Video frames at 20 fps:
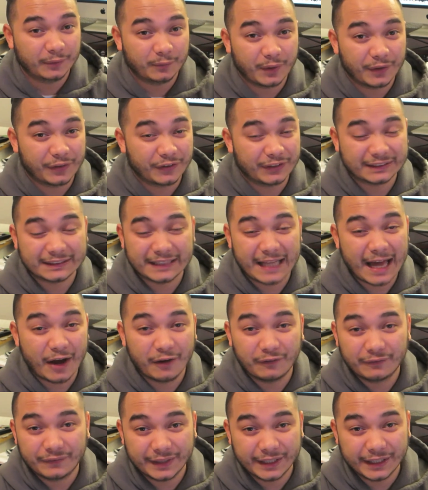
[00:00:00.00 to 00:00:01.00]
whether it's
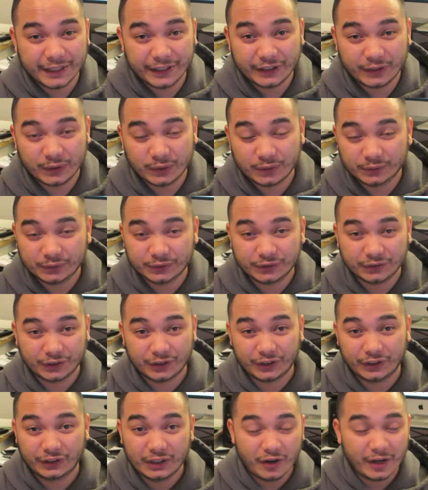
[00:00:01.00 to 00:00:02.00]
loud videos
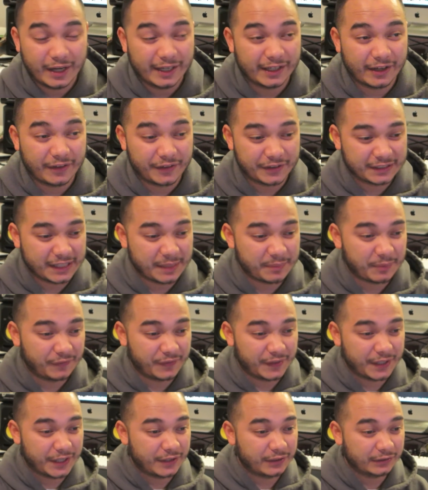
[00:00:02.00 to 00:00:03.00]
or any other type of
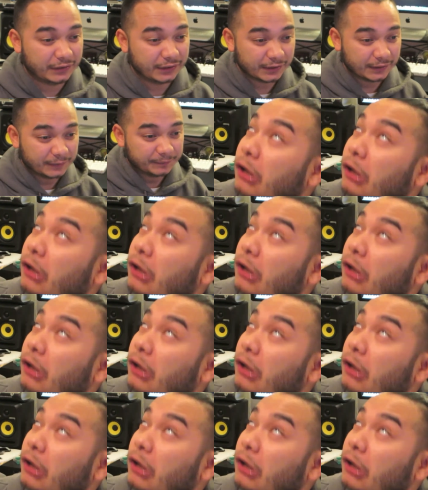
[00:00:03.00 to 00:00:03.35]
videos.